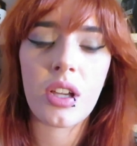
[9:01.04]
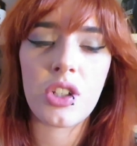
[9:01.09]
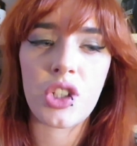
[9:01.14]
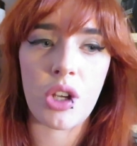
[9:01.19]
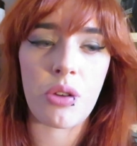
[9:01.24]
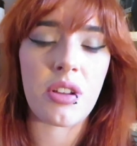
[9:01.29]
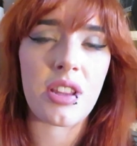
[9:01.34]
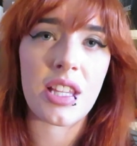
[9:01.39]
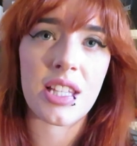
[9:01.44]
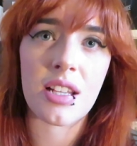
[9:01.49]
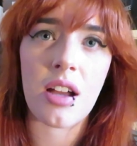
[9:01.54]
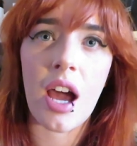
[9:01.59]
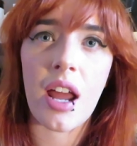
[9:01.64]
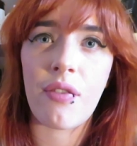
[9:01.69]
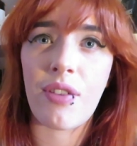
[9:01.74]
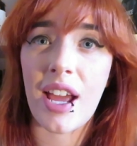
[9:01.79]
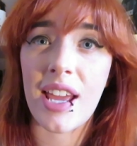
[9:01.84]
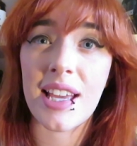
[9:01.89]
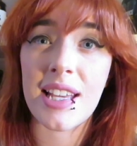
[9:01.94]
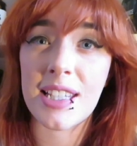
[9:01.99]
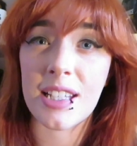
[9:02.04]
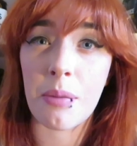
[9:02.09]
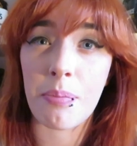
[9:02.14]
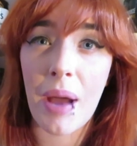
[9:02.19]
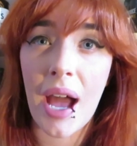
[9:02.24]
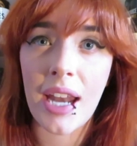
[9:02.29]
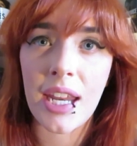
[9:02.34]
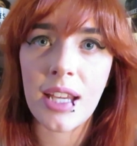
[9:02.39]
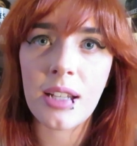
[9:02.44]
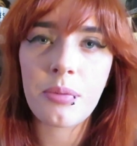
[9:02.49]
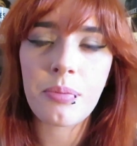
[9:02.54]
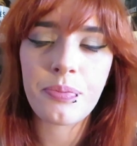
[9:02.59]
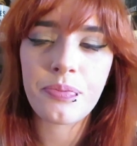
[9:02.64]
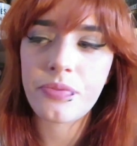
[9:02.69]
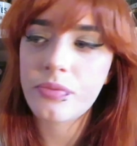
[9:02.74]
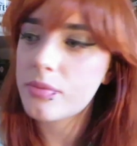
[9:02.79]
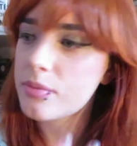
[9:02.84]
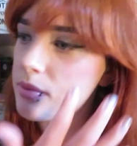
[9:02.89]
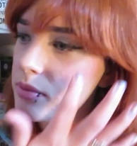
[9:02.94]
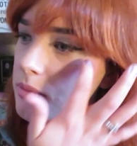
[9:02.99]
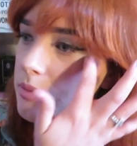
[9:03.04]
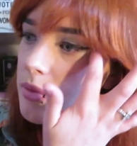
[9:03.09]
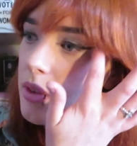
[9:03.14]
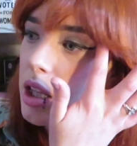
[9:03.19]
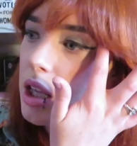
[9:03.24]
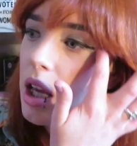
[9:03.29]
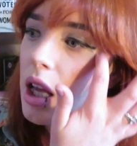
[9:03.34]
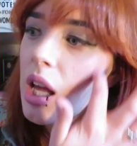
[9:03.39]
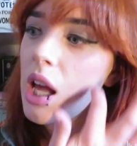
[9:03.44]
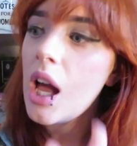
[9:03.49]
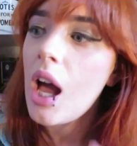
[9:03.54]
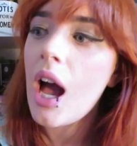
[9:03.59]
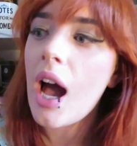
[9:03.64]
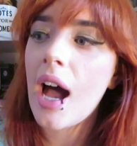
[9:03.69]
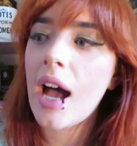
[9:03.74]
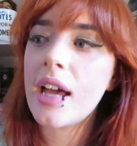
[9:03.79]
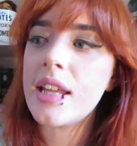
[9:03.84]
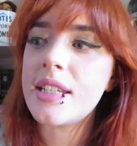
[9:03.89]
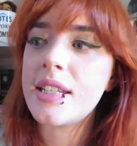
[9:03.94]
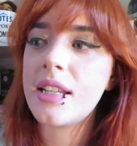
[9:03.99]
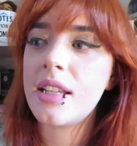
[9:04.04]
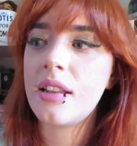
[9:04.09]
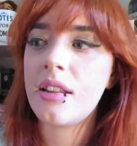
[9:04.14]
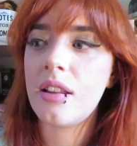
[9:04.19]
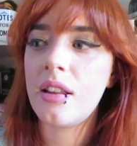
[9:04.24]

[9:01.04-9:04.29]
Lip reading: Judith is kind of like his companion. And